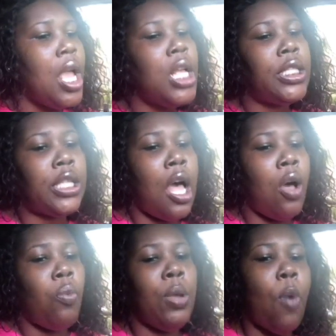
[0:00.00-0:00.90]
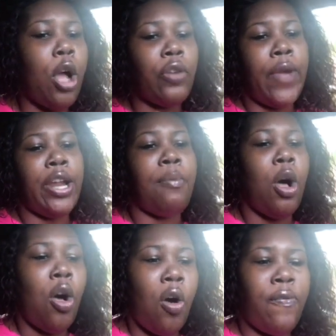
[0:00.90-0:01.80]
So we walked around the
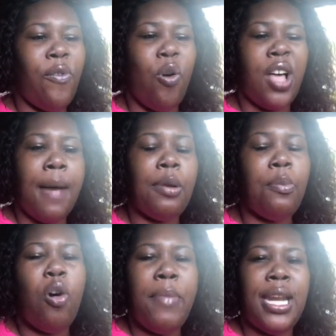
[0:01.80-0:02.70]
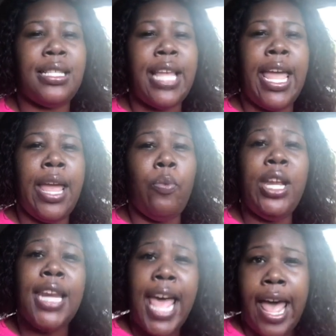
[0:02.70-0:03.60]
mall for a couple of more minutes and
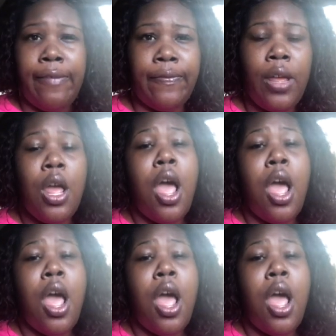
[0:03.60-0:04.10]
we left.